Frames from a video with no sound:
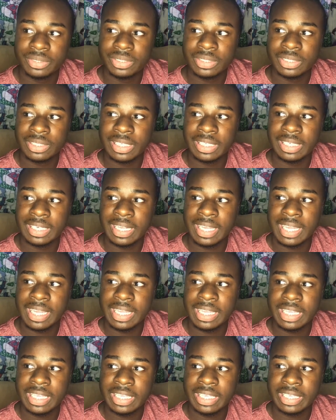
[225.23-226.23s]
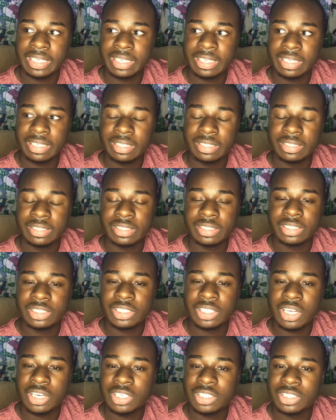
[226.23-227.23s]
So, and then he
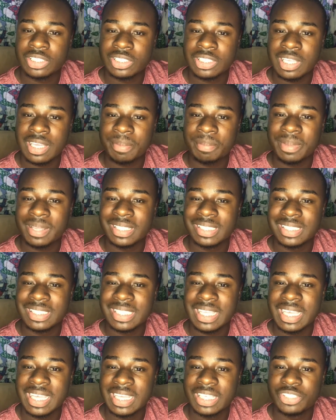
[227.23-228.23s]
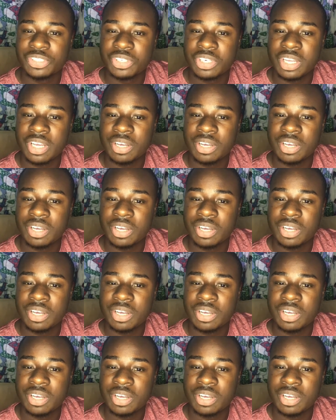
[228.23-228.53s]
turns up and says,